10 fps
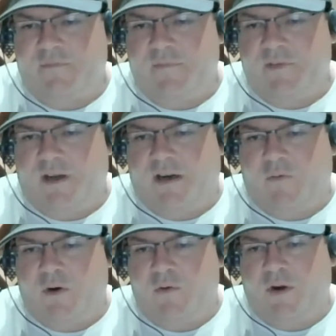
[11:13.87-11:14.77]
uh,
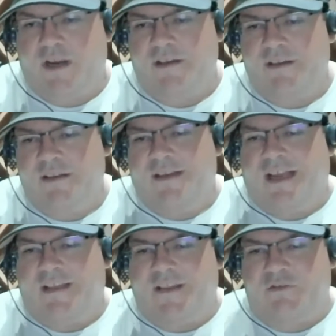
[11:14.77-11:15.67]
one way
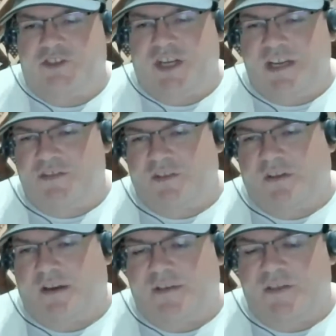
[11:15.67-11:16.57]
and they don't change a
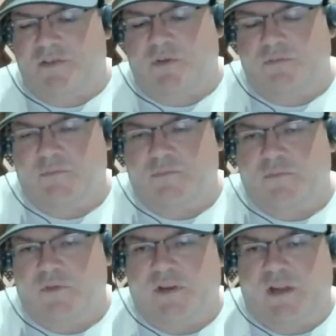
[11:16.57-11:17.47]
lot. This one
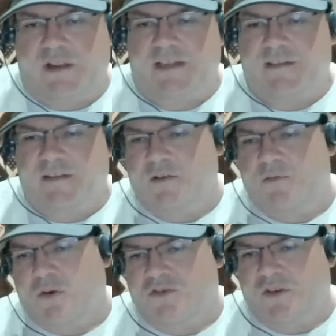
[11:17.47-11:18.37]
has a little
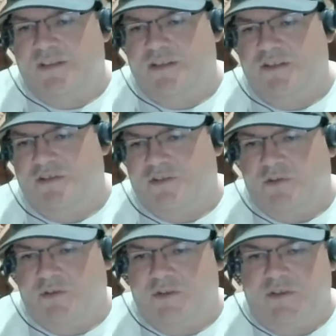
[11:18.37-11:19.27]
more transitions
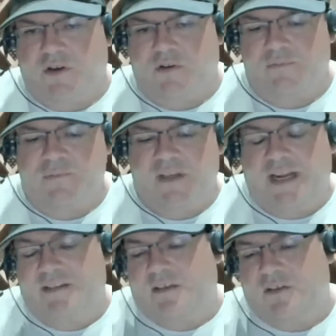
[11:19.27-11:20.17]
to it. So,
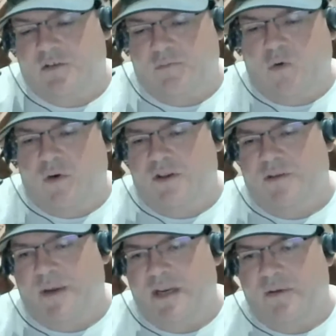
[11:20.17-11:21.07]
and it's a little more in
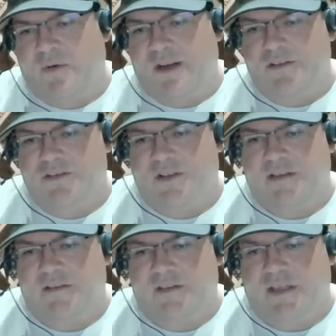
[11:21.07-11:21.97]
the medium range
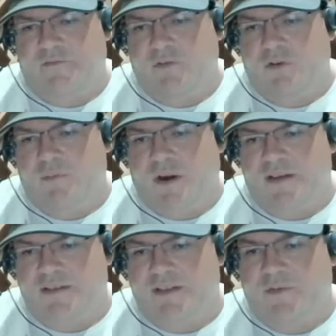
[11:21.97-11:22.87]
than than a fuller body
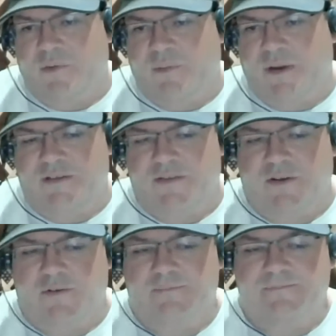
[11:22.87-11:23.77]
stuff to make.
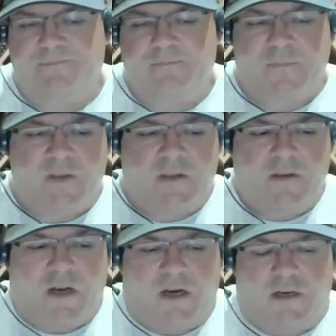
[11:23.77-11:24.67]
So,
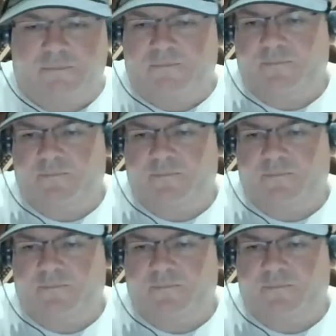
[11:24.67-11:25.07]
um,